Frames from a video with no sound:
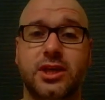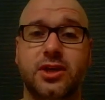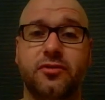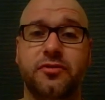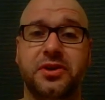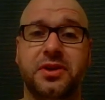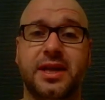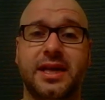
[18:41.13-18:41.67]
you
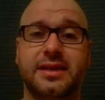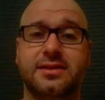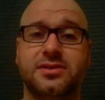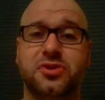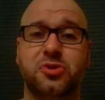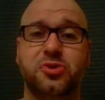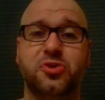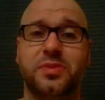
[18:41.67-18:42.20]
feel like
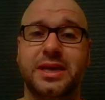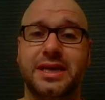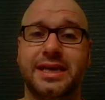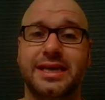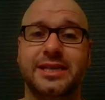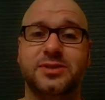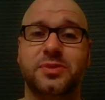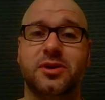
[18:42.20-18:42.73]
social
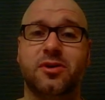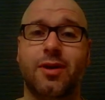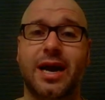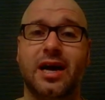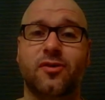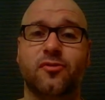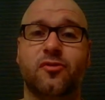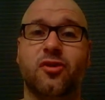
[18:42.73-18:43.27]
media has been
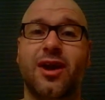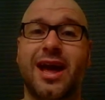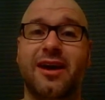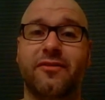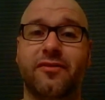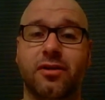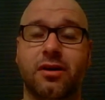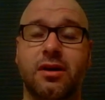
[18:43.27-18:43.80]
around
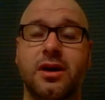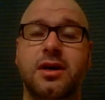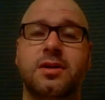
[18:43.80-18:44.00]
forever,